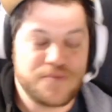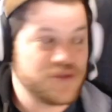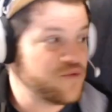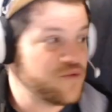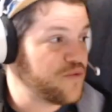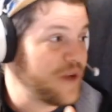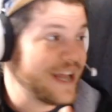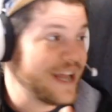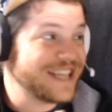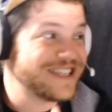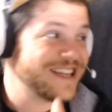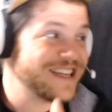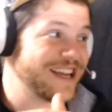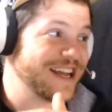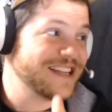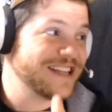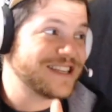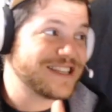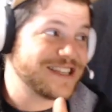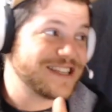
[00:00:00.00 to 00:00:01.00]
race
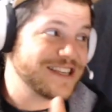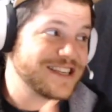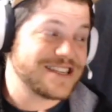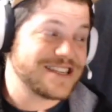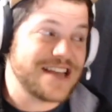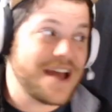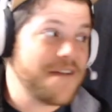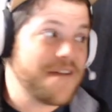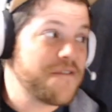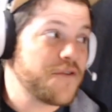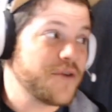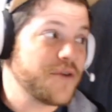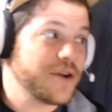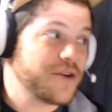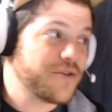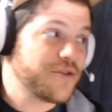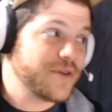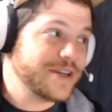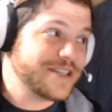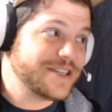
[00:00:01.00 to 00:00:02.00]
against this ever
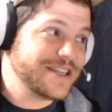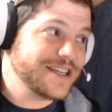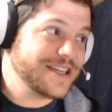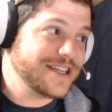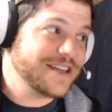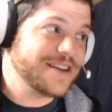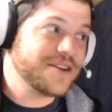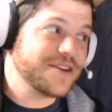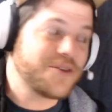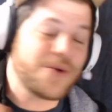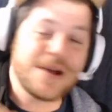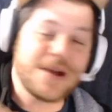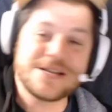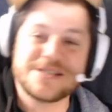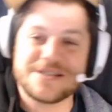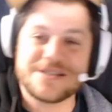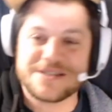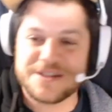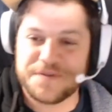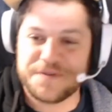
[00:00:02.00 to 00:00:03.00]
increasing
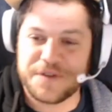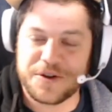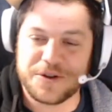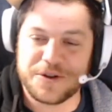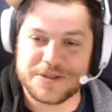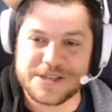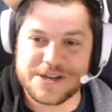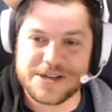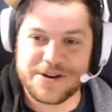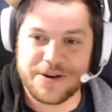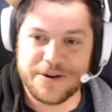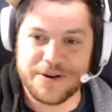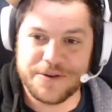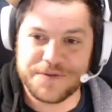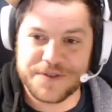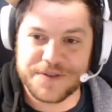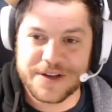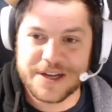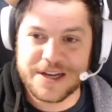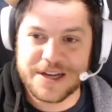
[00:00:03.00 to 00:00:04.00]
crisis difficulty
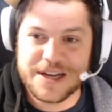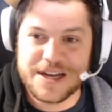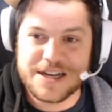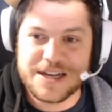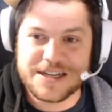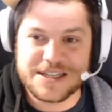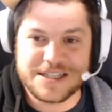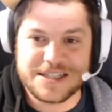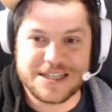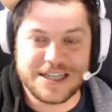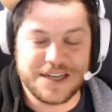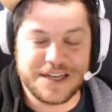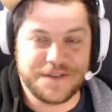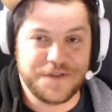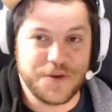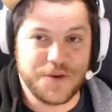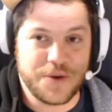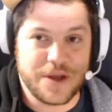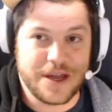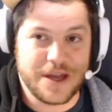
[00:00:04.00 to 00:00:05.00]
curve to see
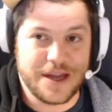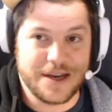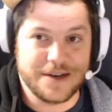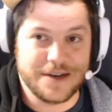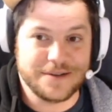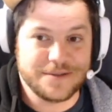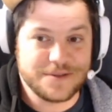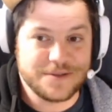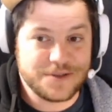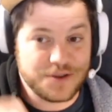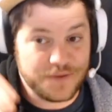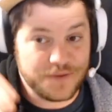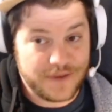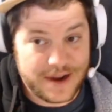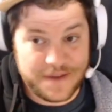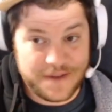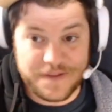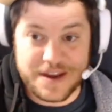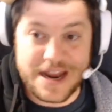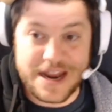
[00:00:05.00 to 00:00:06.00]
if you can
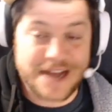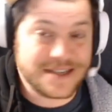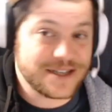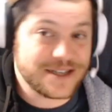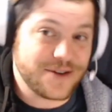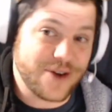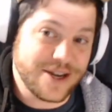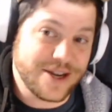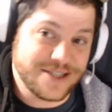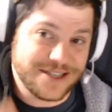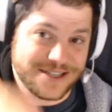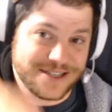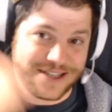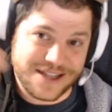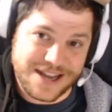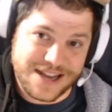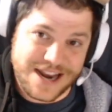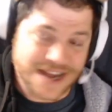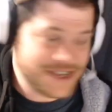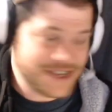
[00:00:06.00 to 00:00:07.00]
survive the next crisis
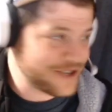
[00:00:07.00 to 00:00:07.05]
and the next